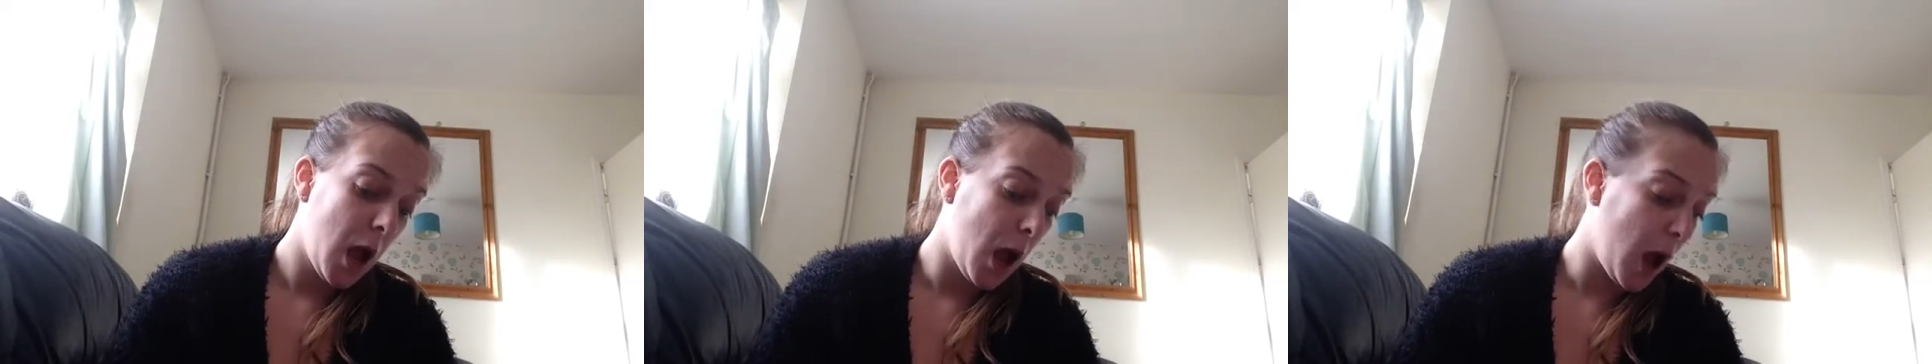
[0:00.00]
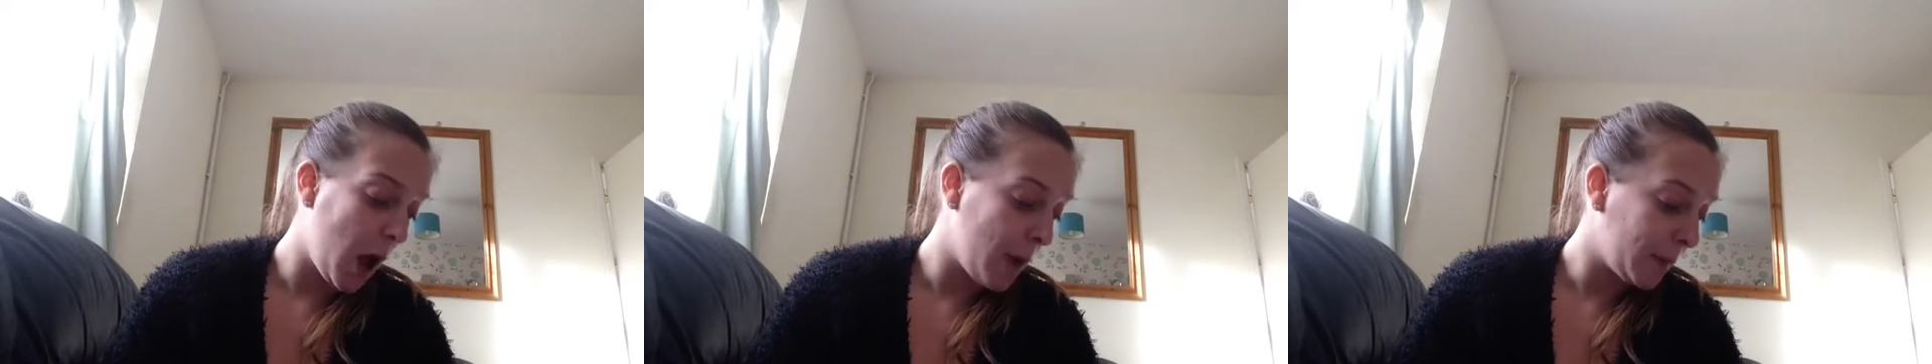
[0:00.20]

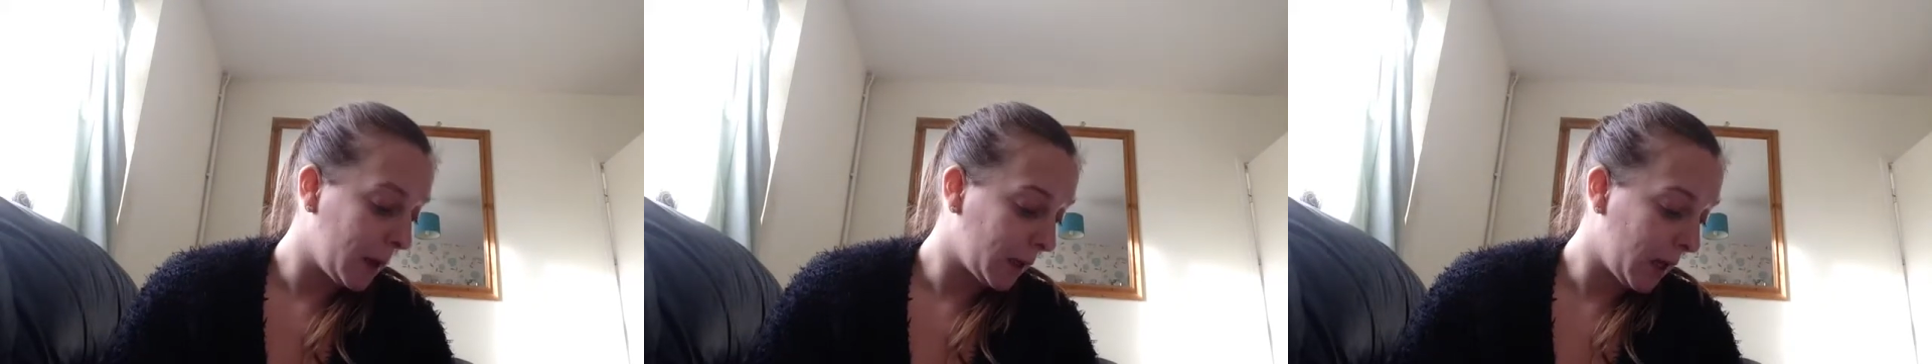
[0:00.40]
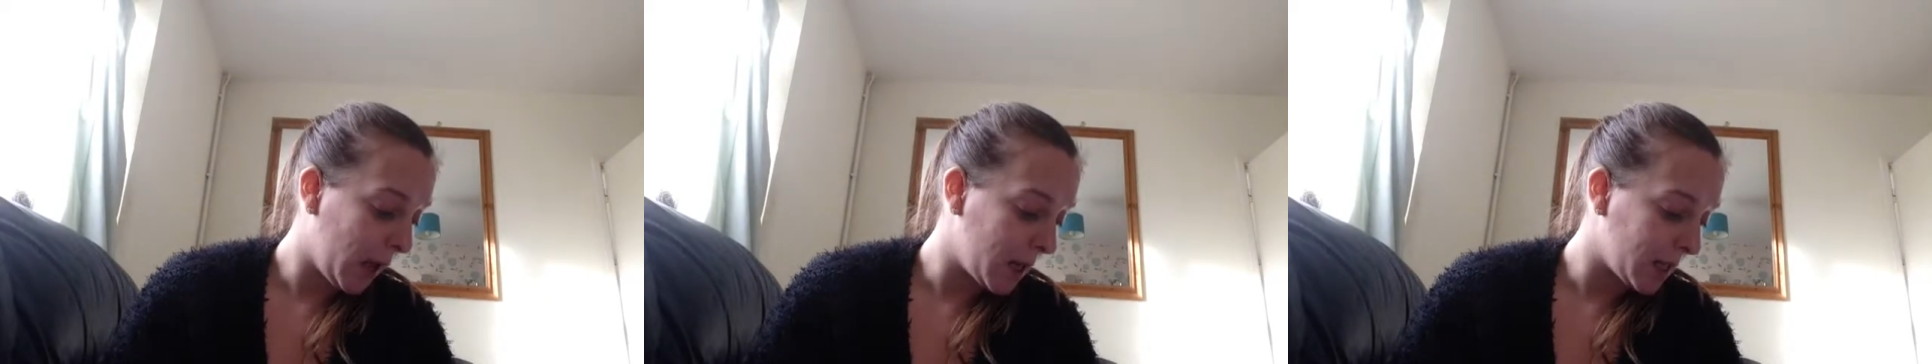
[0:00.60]
Um,
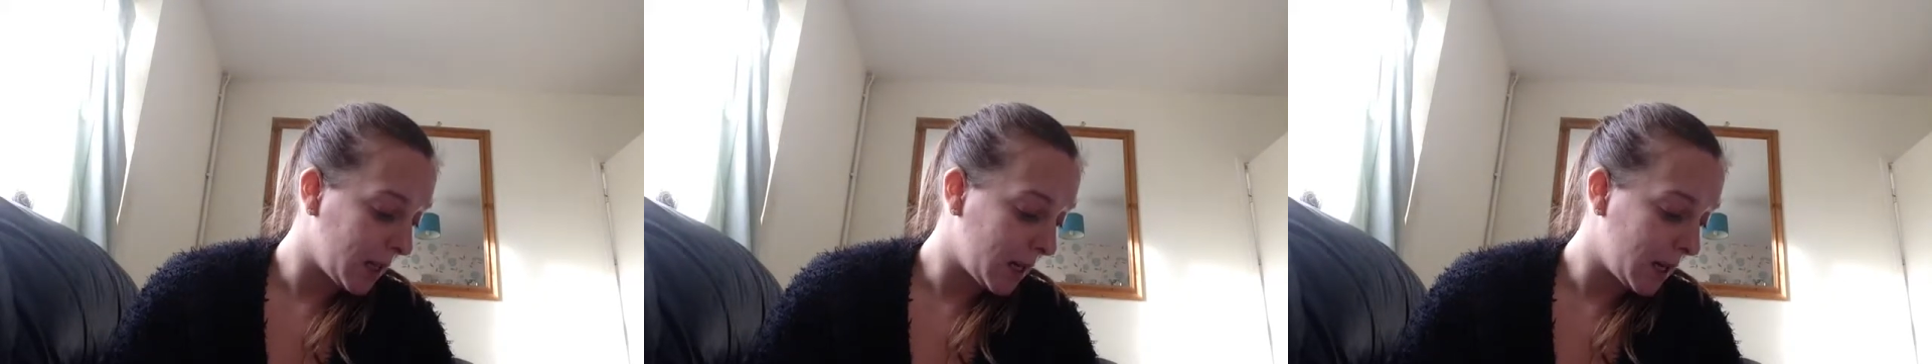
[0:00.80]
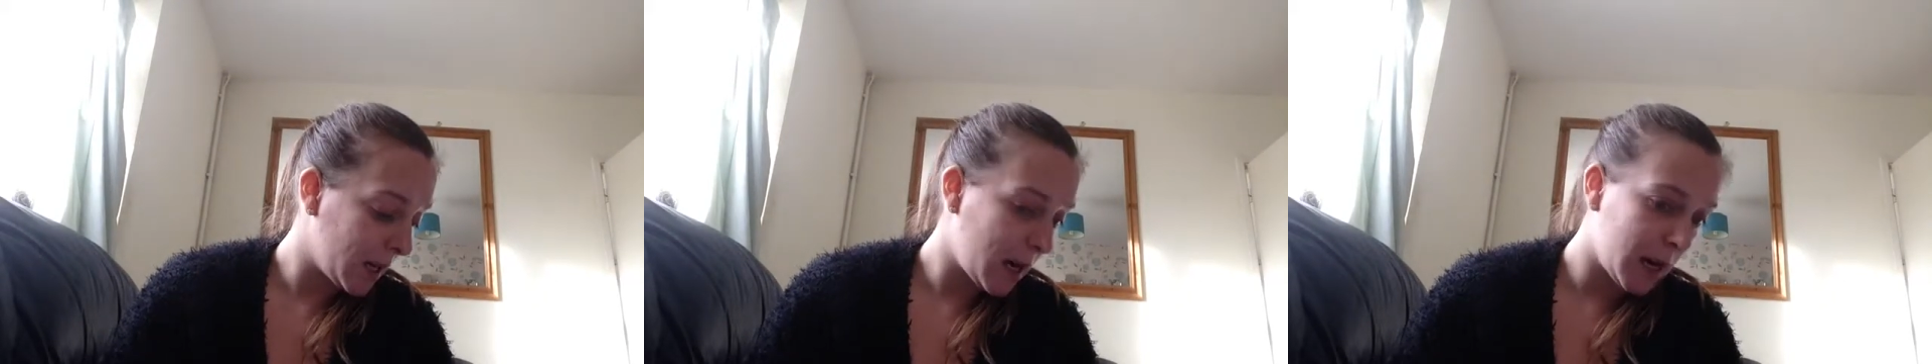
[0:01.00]
okay,
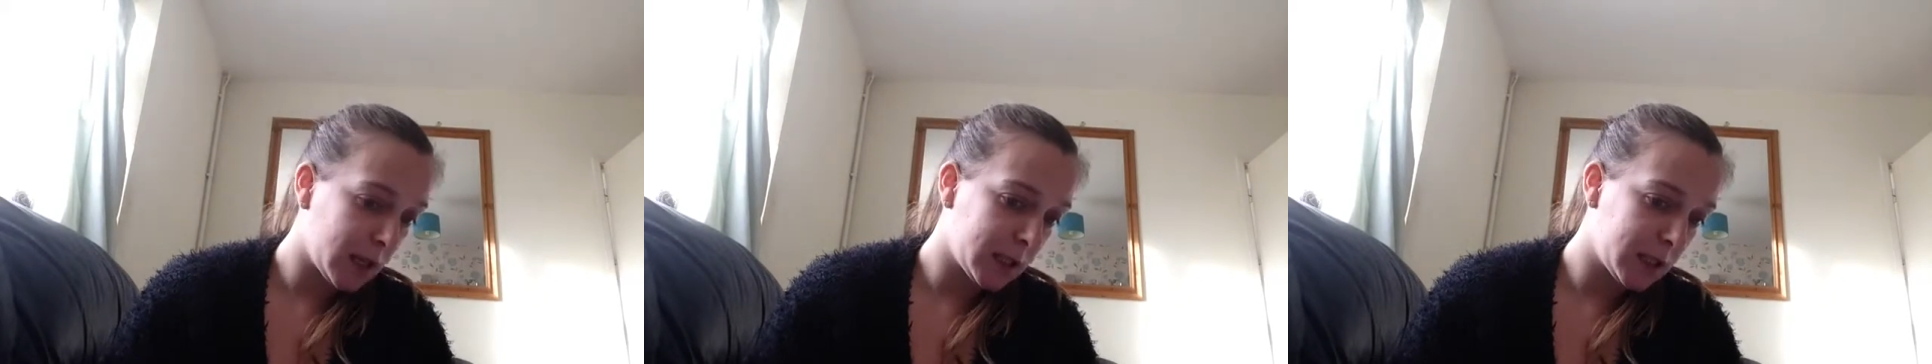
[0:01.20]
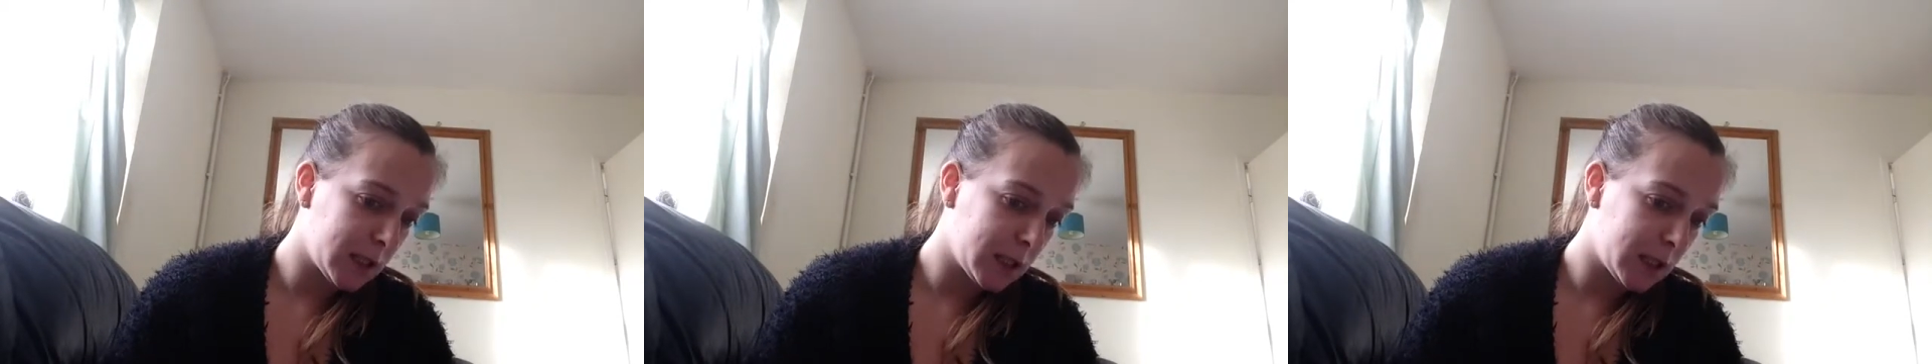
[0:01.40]
the
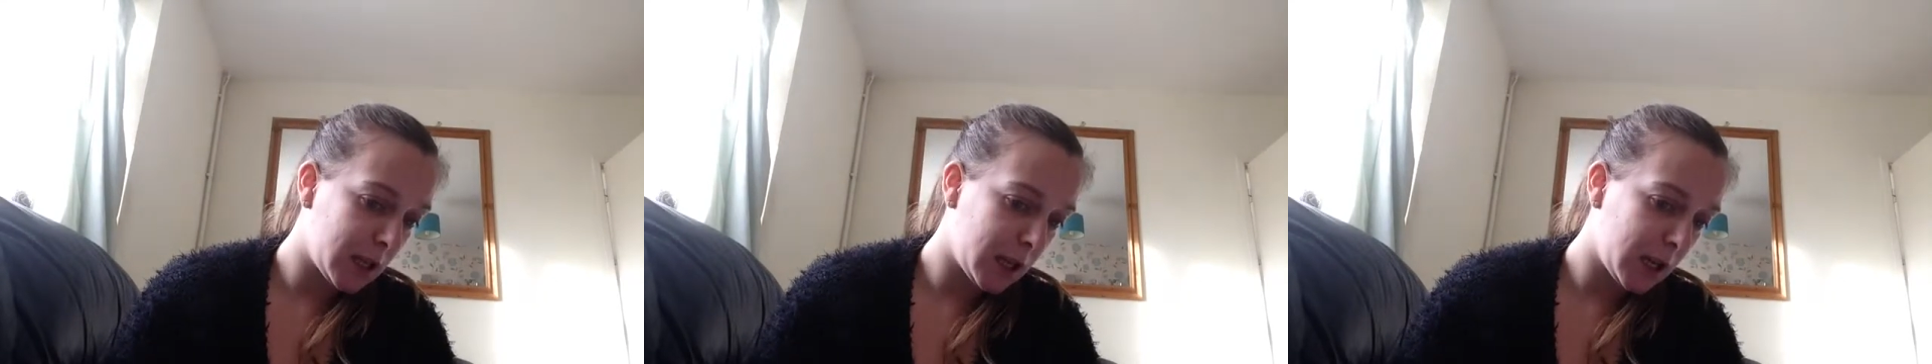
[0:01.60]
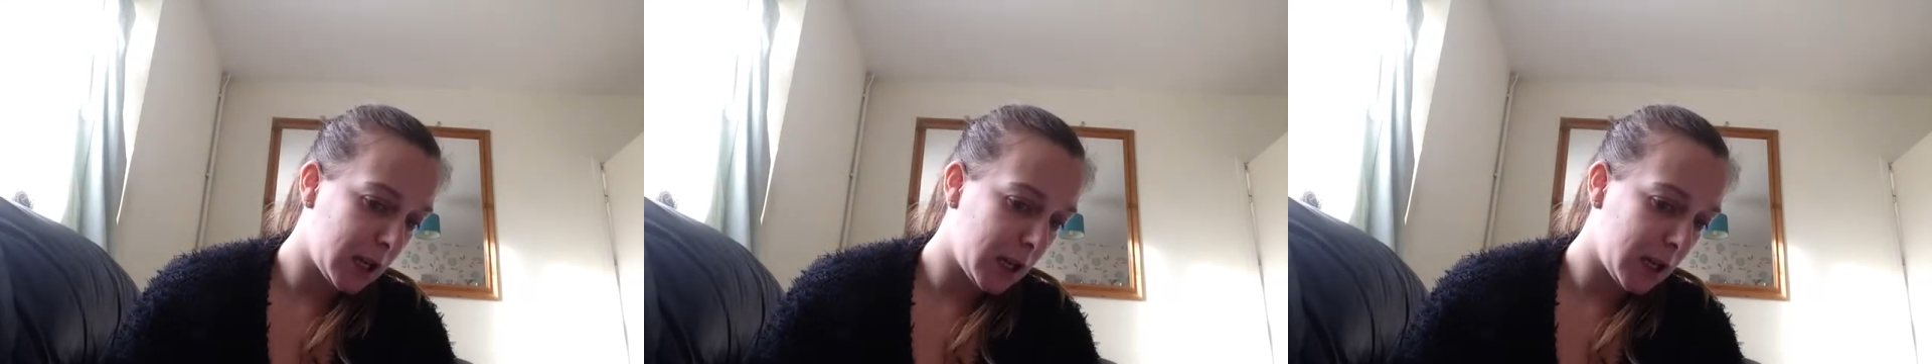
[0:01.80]
next
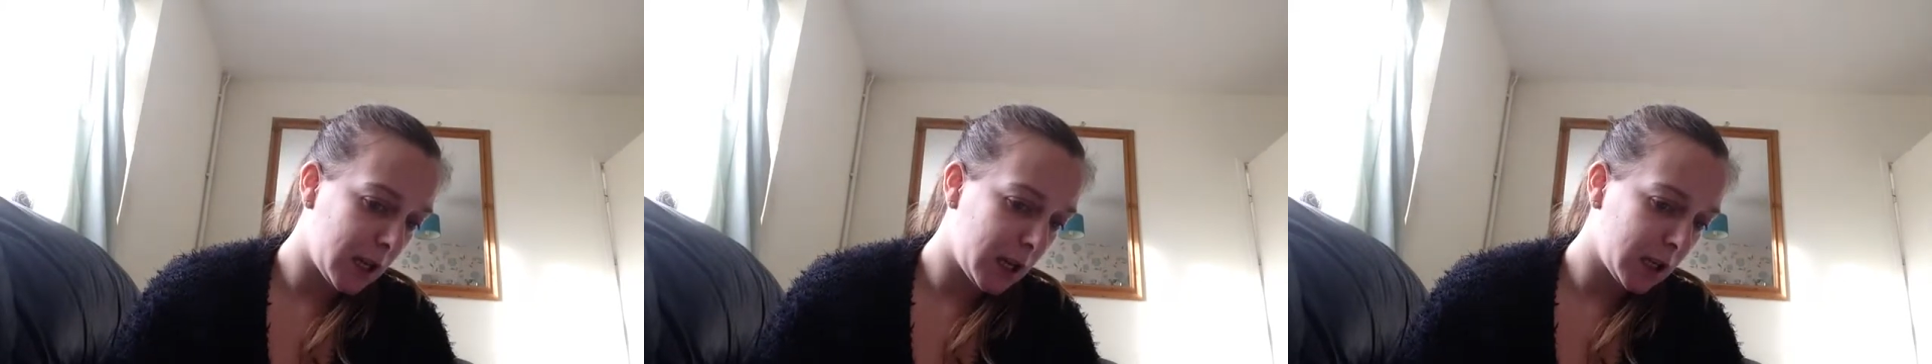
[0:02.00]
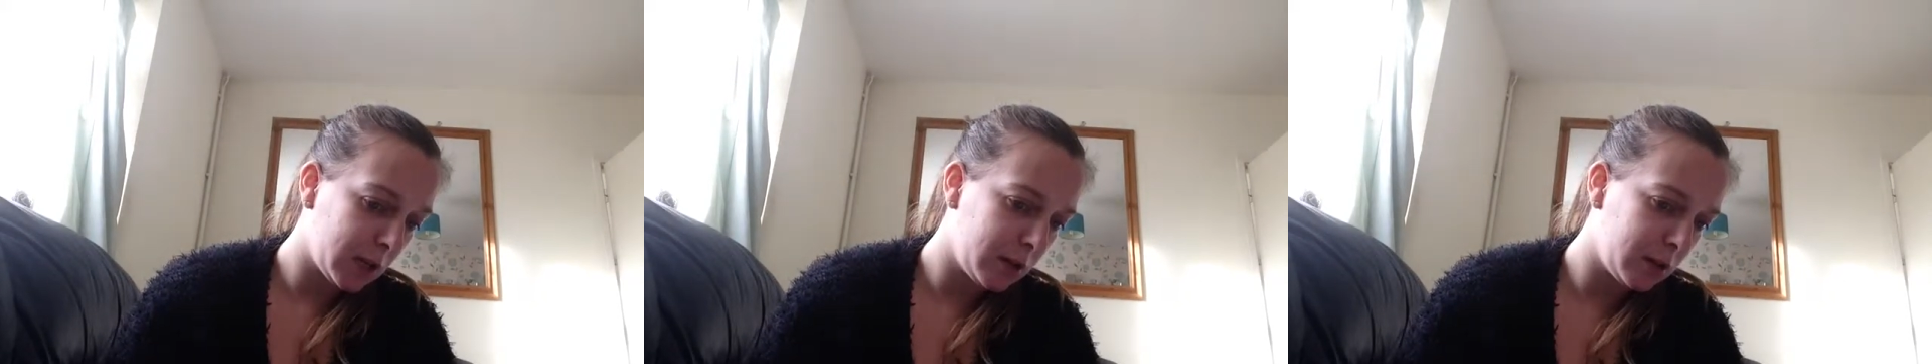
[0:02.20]

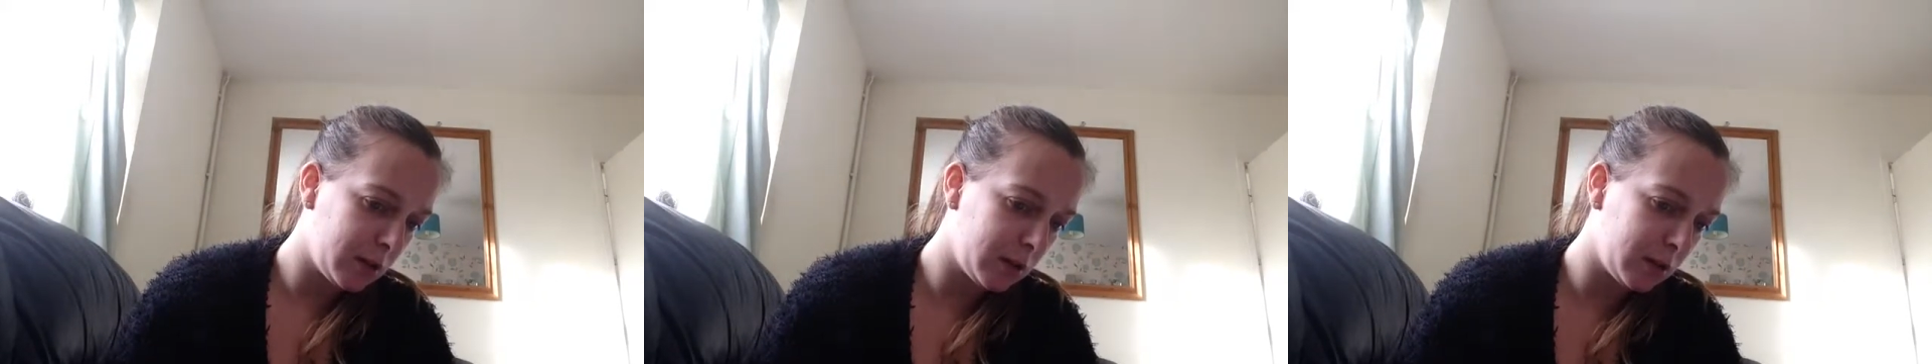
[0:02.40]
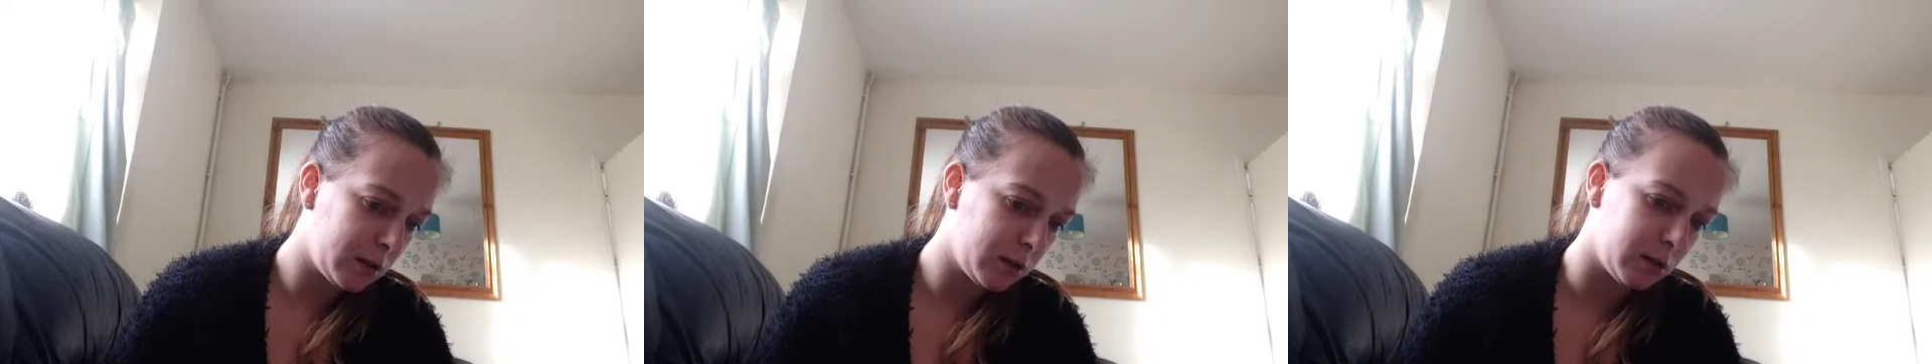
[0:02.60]
thing.
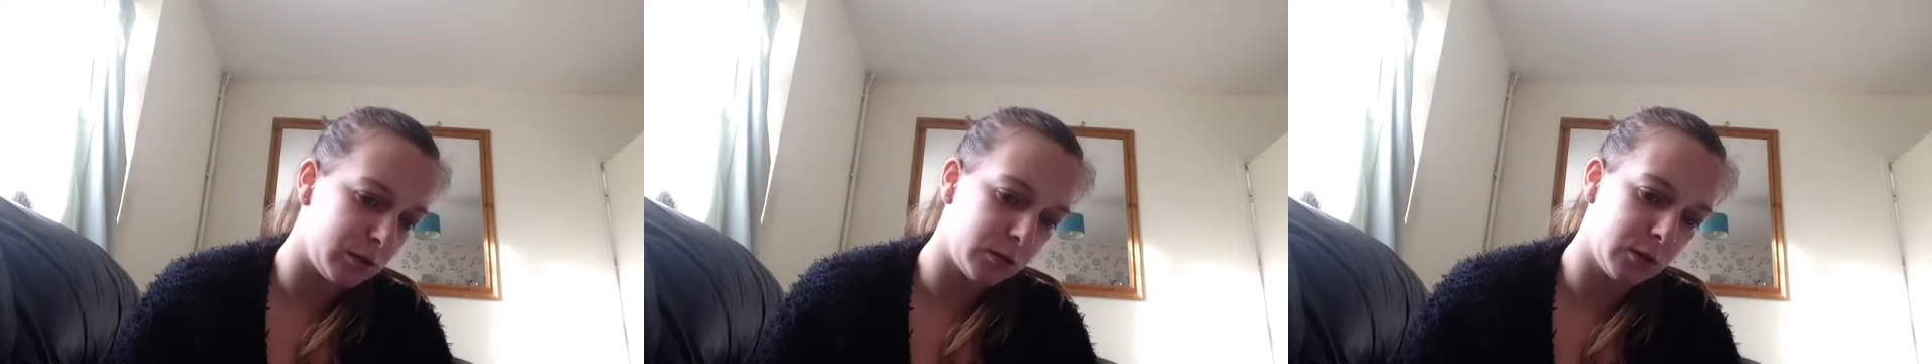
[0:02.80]
Oh